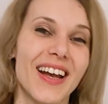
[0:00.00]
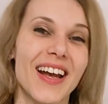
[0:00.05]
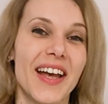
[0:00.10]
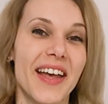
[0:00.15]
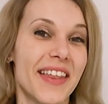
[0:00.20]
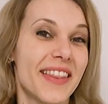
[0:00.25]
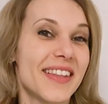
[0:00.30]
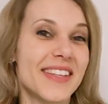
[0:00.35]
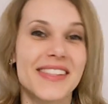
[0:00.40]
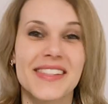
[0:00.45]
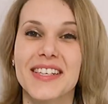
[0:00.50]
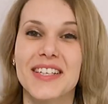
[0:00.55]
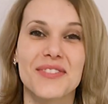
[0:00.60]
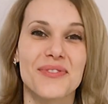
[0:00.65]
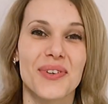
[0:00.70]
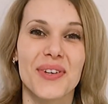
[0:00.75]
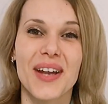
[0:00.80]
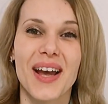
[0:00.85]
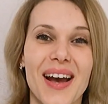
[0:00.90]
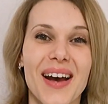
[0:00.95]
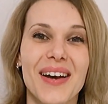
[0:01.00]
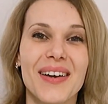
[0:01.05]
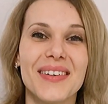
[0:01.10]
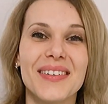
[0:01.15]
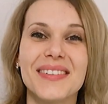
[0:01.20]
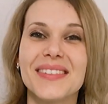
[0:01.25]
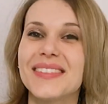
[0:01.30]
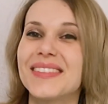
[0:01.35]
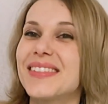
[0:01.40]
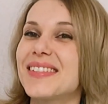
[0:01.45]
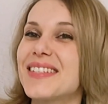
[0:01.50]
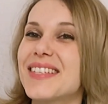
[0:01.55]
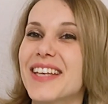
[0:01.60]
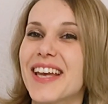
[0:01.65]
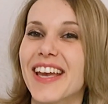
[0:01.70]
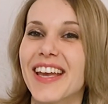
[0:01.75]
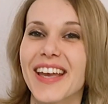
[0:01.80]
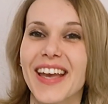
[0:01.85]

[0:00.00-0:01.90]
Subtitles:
And that's it for now. Take